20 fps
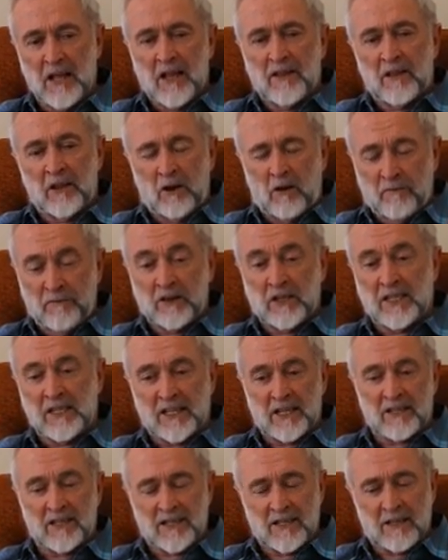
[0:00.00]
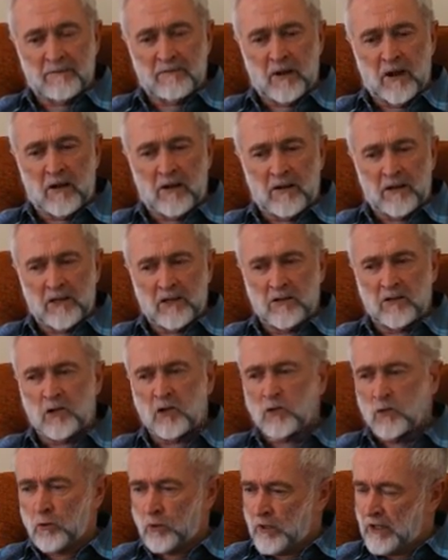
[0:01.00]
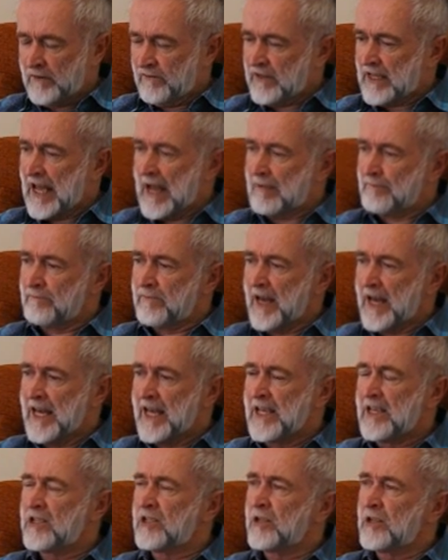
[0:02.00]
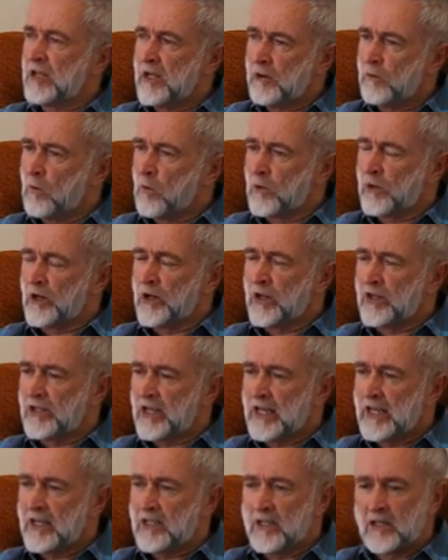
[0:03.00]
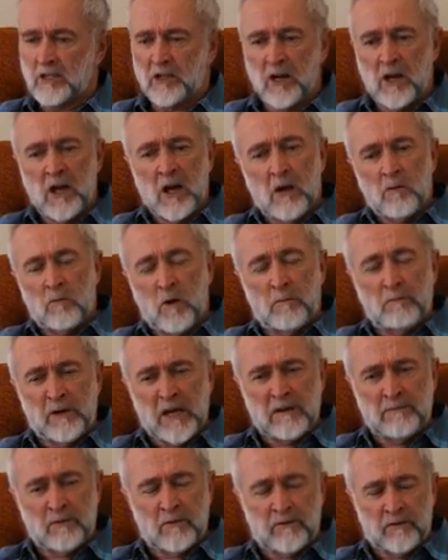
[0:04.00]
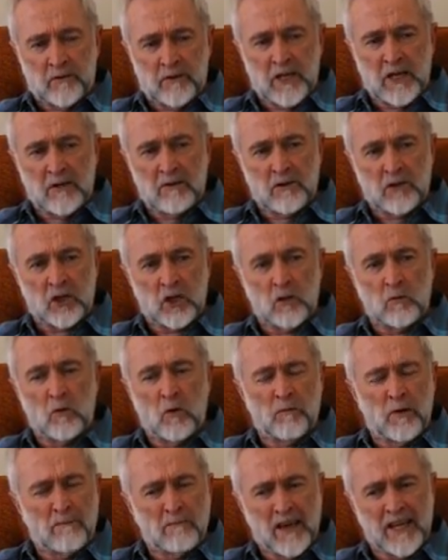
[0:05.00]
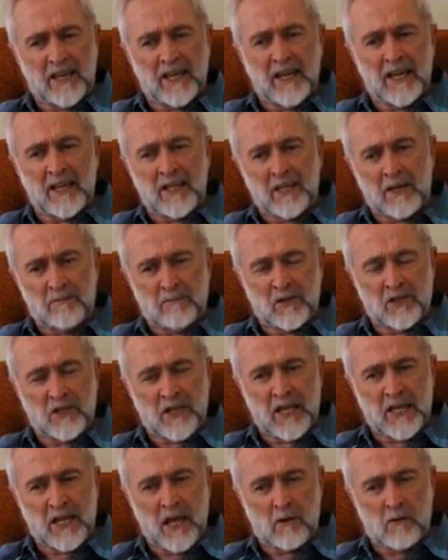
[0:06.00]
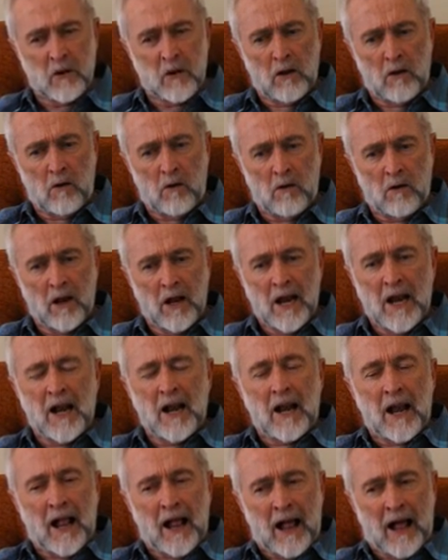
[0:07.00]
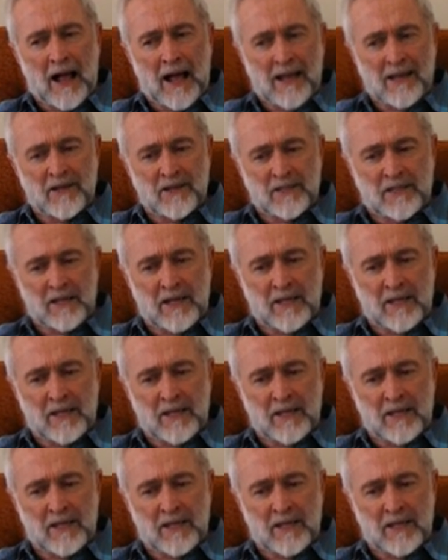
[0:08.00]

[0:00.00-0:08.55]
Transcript: That obviously doesn't apply to short-lived campaigns and new organisations, where people for a year or two will be making it up as they go along. And